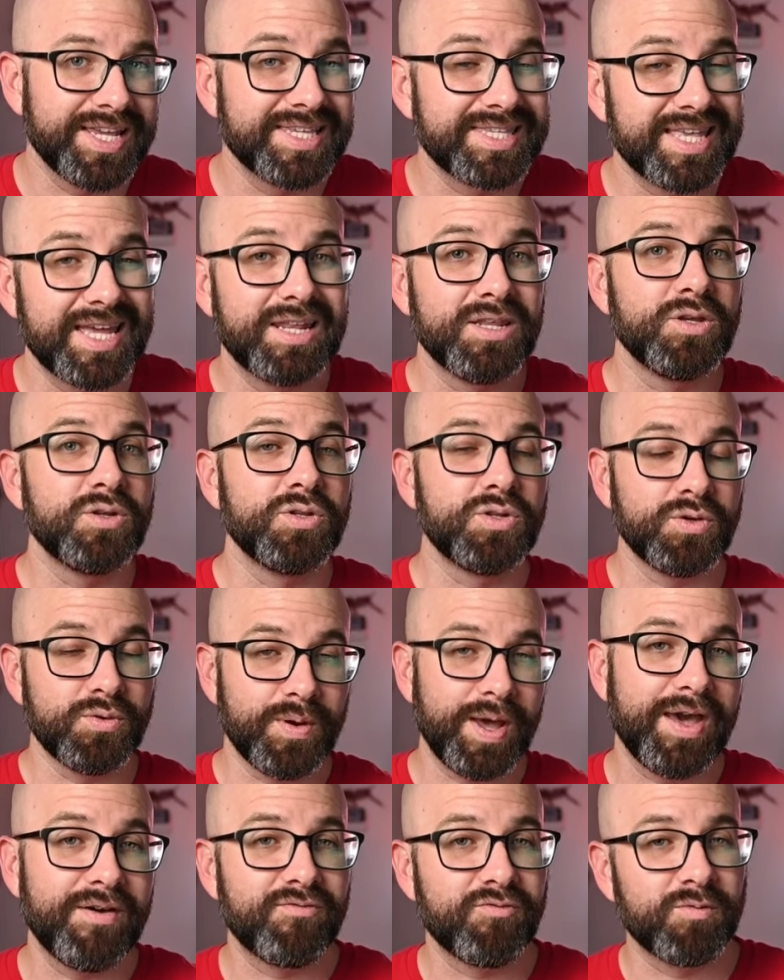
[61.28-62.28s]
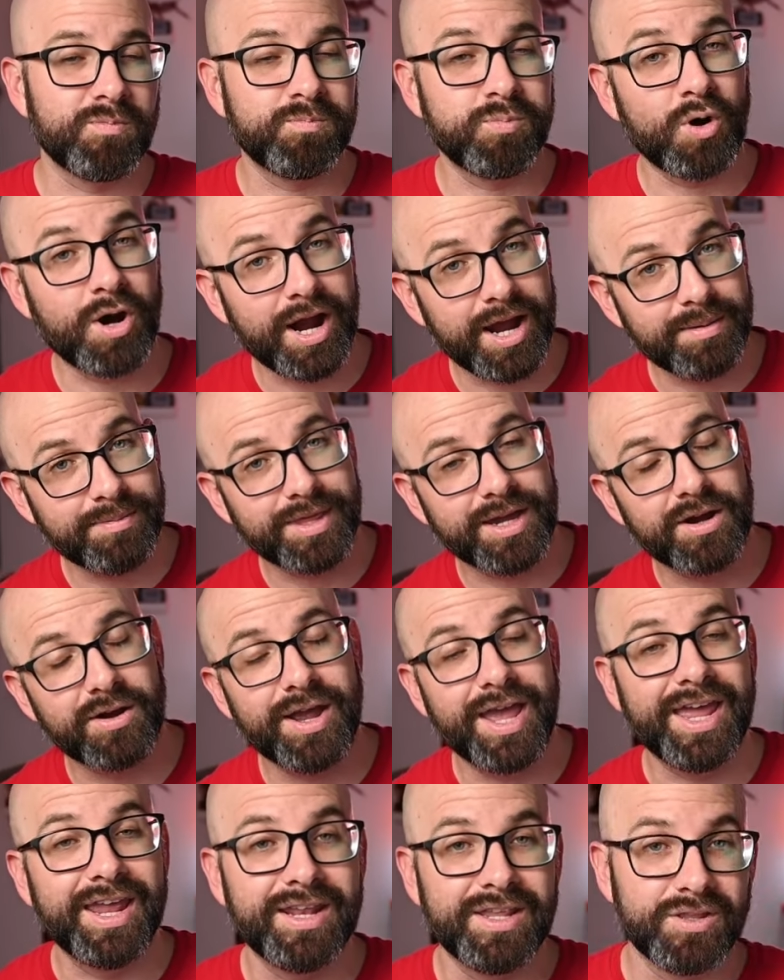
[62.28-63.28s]
is that you do have Prime there
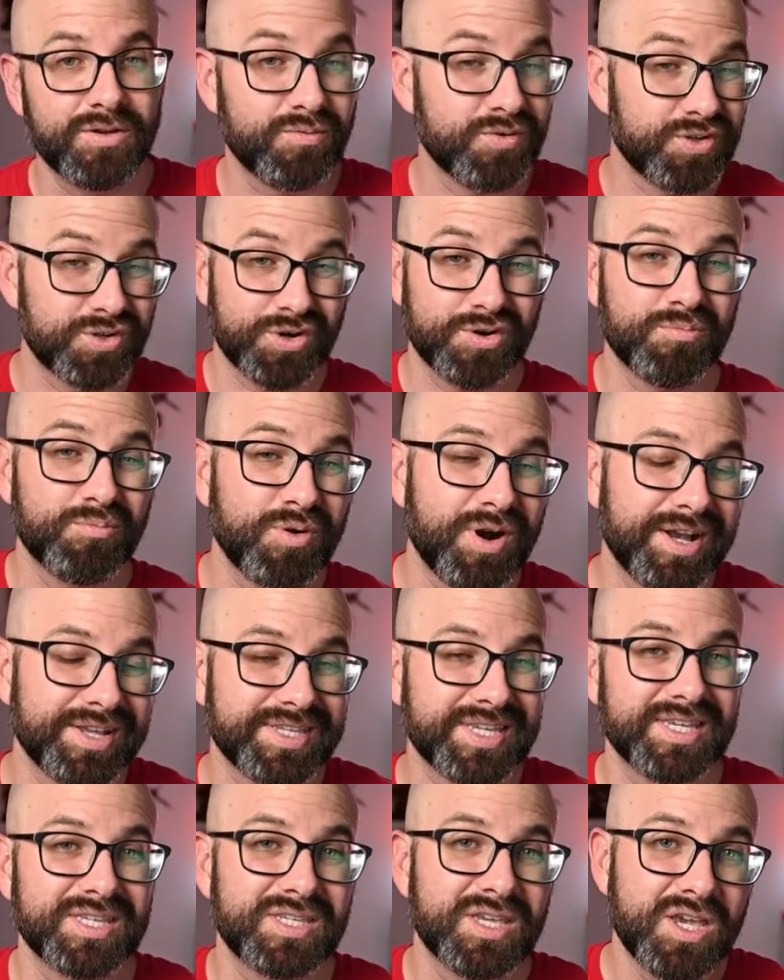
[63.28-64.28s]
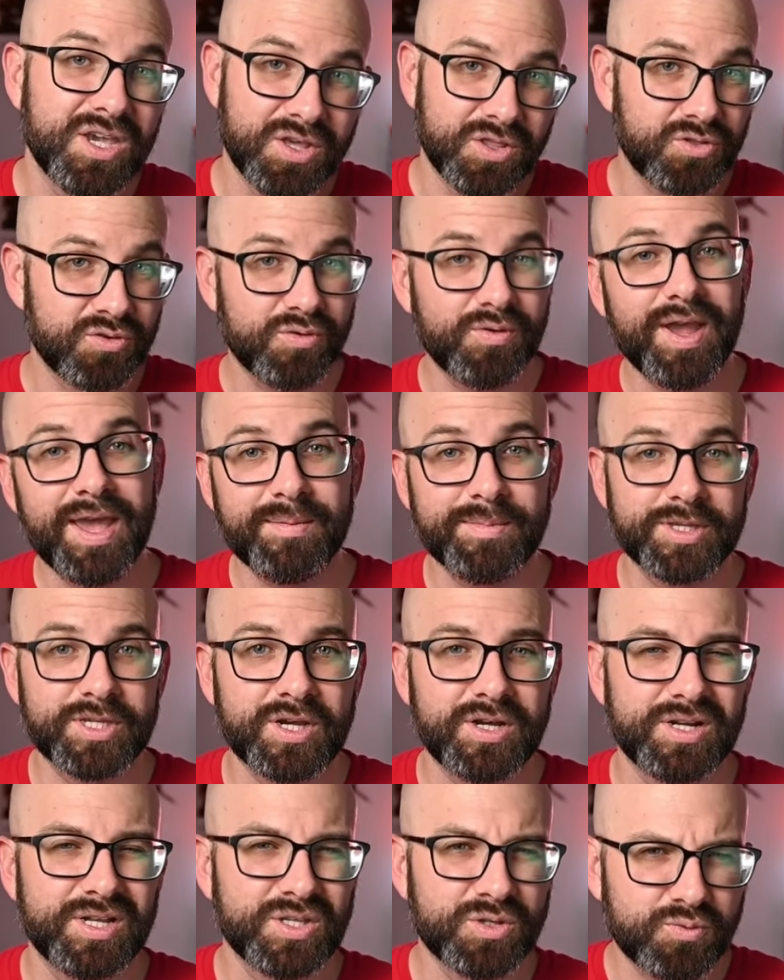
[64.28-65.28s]
and the return process through
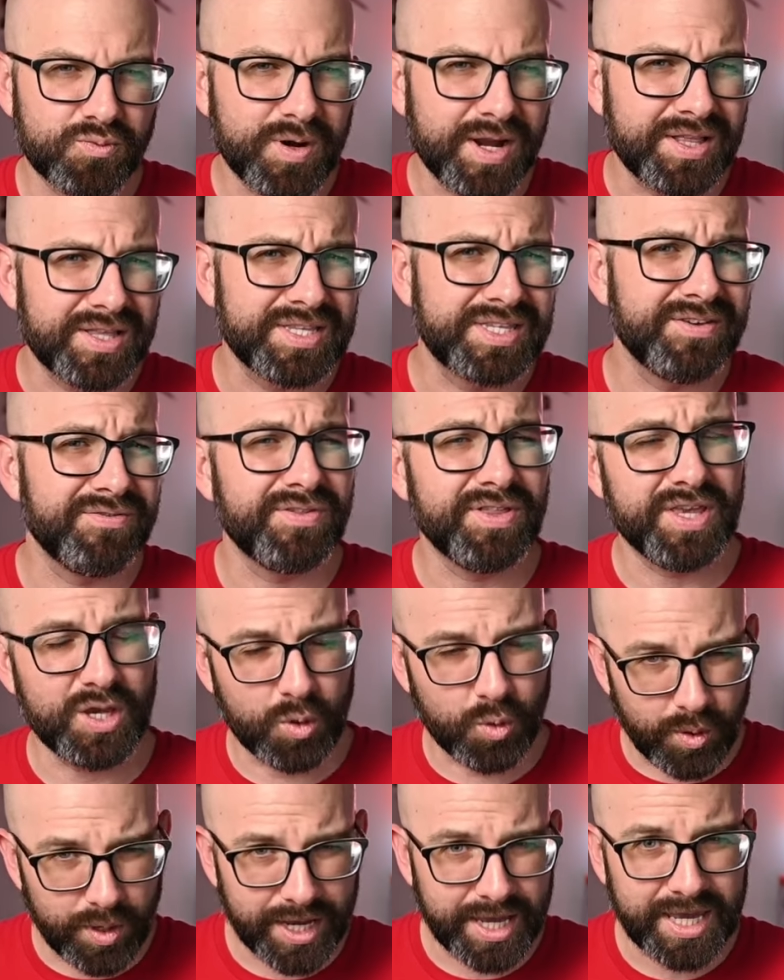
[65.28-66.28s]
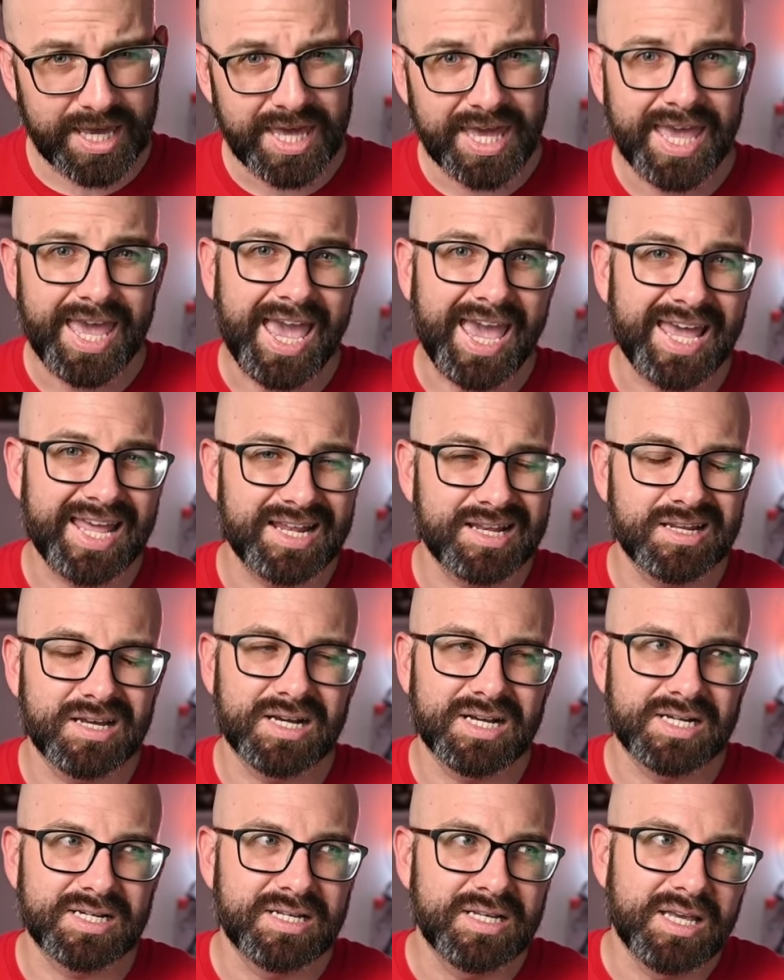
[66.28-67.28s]
Amazon is relatively quick. And
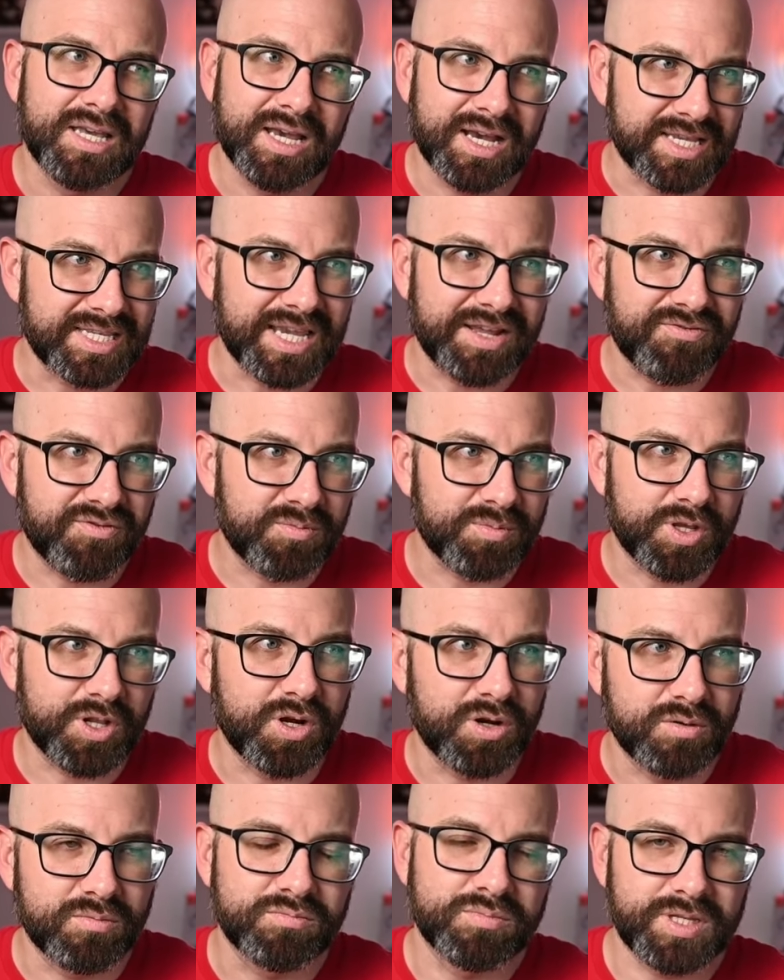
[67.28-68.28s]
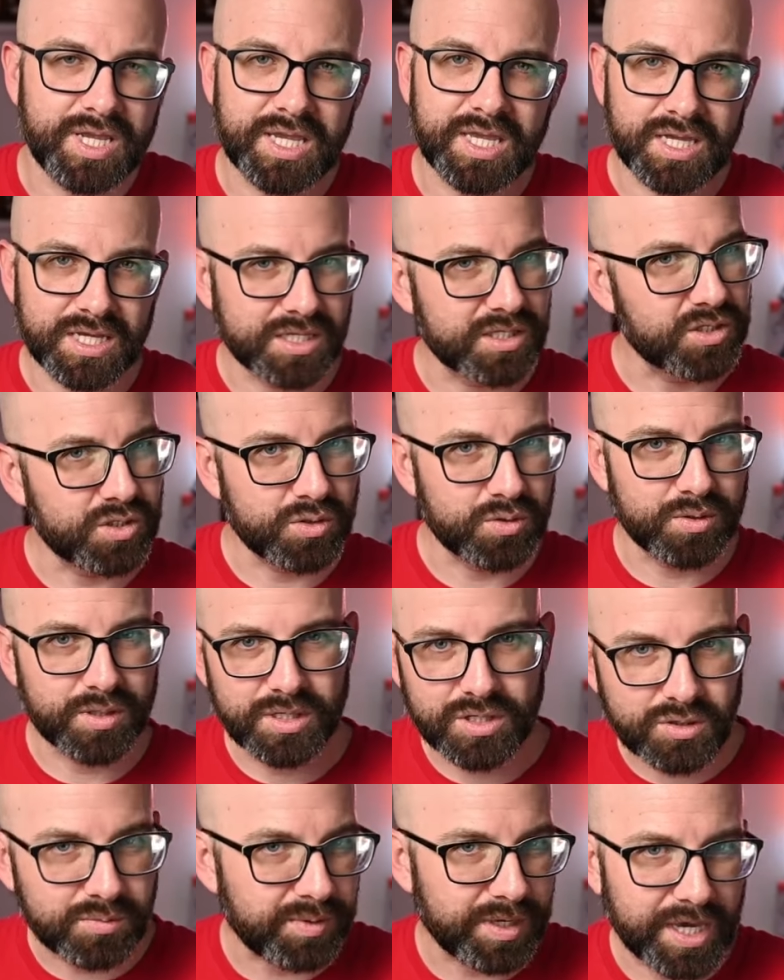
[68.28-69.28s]
uh, aside from, you know, taking it to
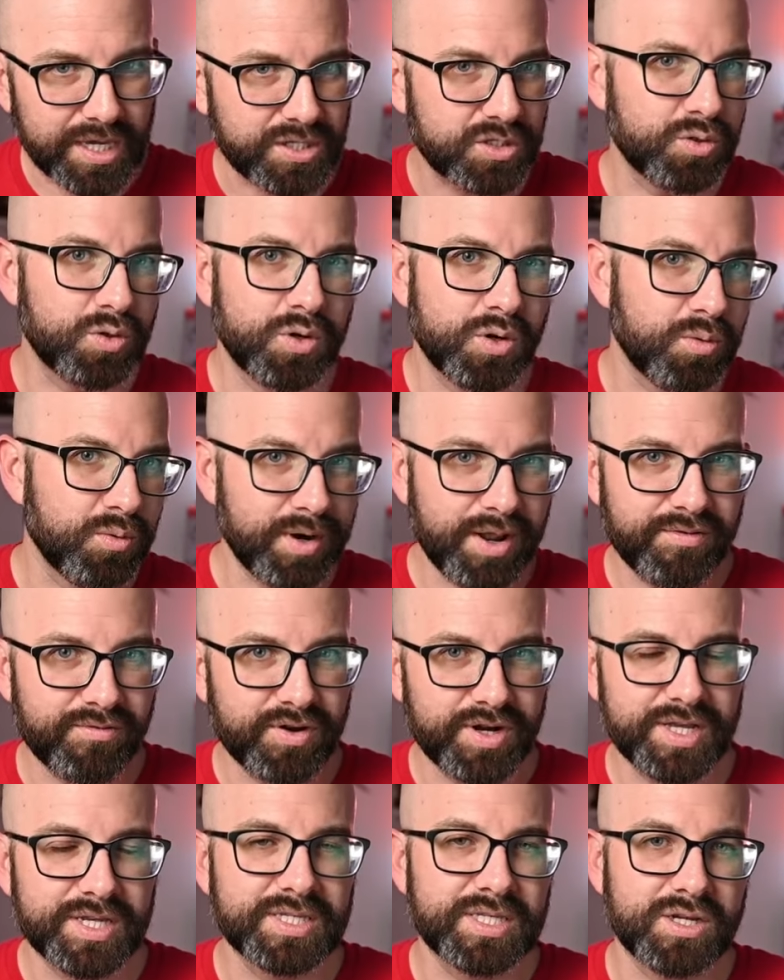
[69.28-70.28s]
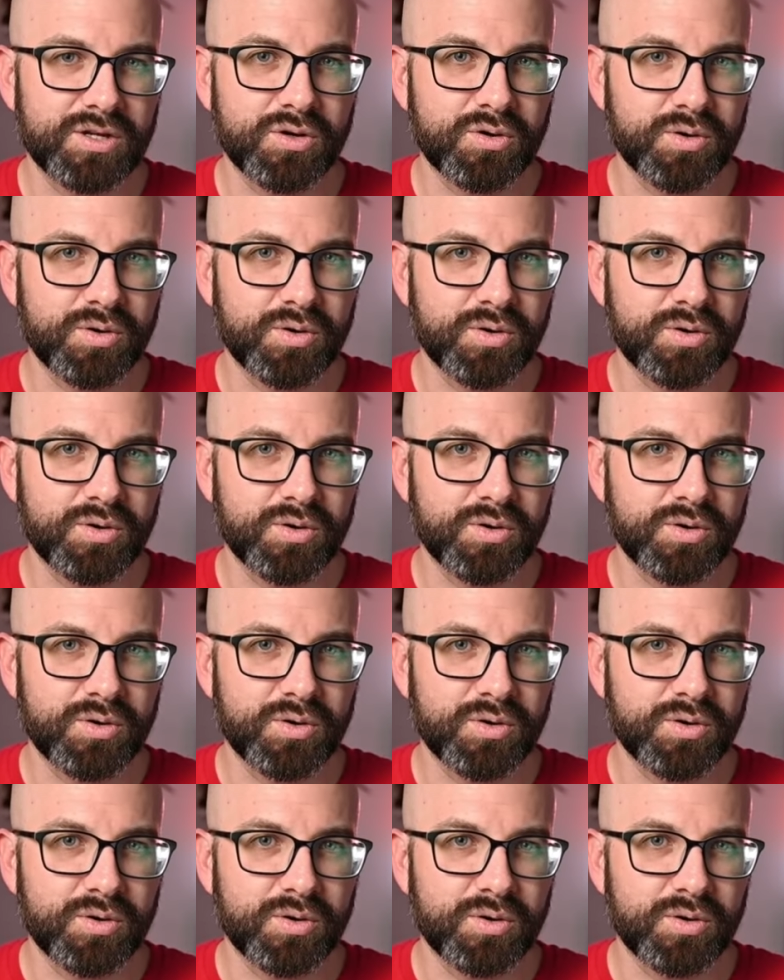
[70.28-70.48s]
a UPS store or whatever it is that you're